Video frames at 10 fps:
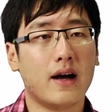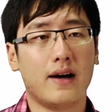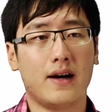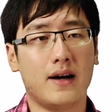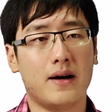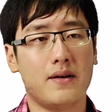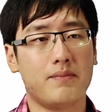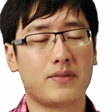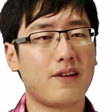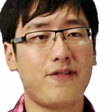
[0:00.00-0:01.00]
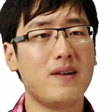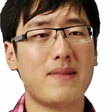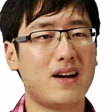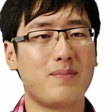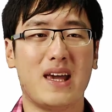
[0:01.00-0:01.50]
Um, the firm
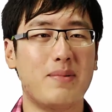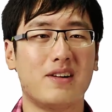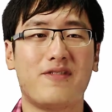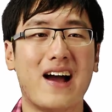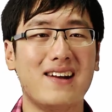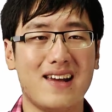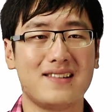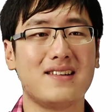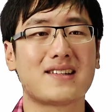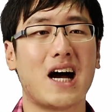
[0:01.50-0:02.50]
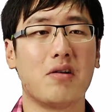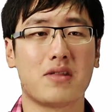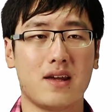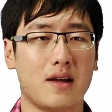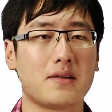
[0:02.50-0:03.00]
might not be able to finance this kind
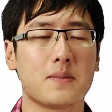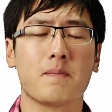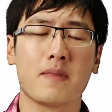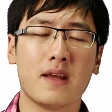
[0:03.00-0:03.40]
of things.